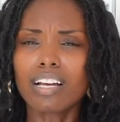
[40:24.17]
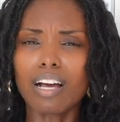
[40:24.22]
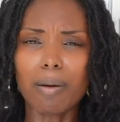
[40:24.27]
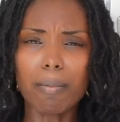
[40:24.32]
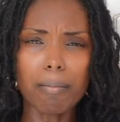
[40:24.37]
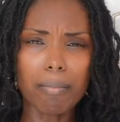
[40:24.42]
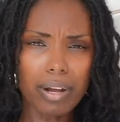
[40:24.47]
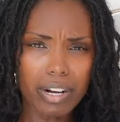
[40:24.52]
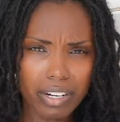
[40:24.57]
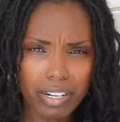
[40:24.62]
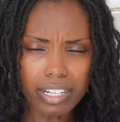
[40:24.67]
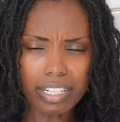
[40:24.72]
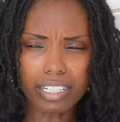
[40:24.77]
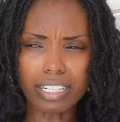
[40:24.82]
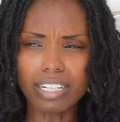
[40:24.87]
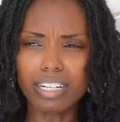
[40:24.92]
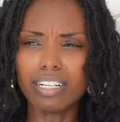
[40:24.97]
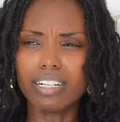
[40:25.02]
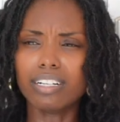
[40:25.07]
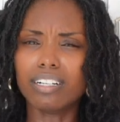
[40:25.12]

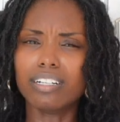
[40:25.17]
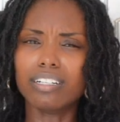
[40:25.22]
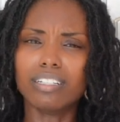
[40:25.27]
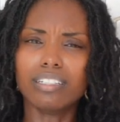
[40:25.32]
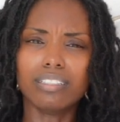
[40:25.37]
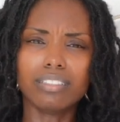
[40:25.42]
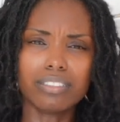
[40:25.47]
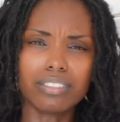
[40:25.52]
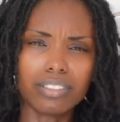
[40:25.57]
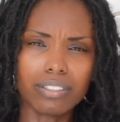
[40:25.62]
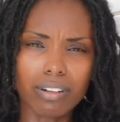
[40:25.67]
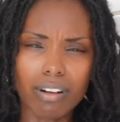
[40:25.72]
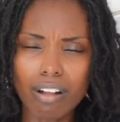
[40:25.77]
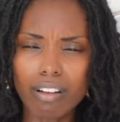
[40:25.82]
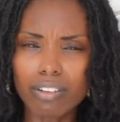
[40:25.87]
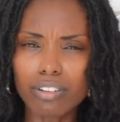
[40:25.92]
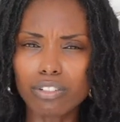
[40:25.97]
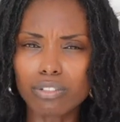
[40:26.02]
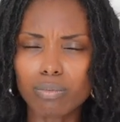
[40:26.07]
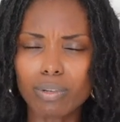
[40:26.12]
America, you know,
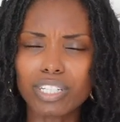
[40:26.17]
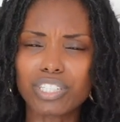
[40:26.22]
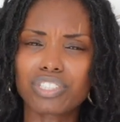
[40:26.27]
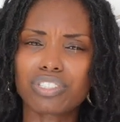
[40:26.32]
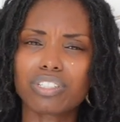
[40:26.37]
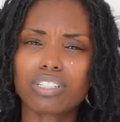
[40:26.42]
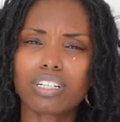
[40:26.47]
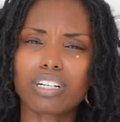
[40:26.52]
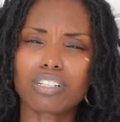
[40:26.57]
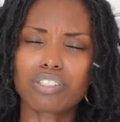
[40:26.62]
all those Western